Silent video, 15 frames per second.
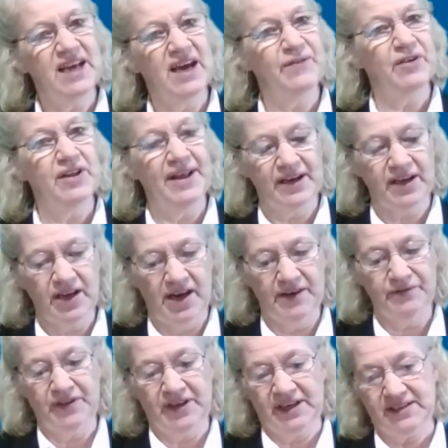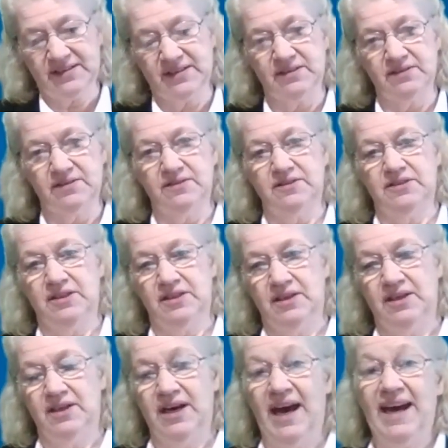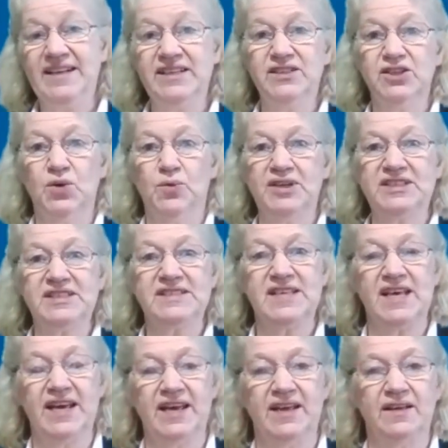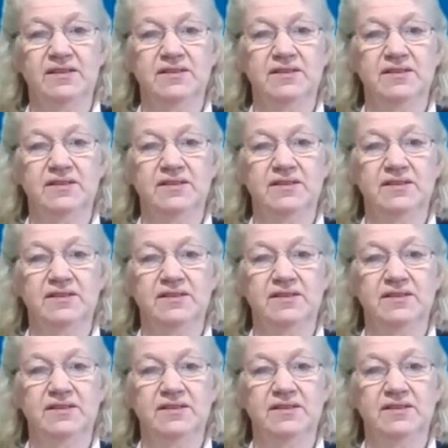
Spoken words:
have a lot of confidence. I didn't know what to say.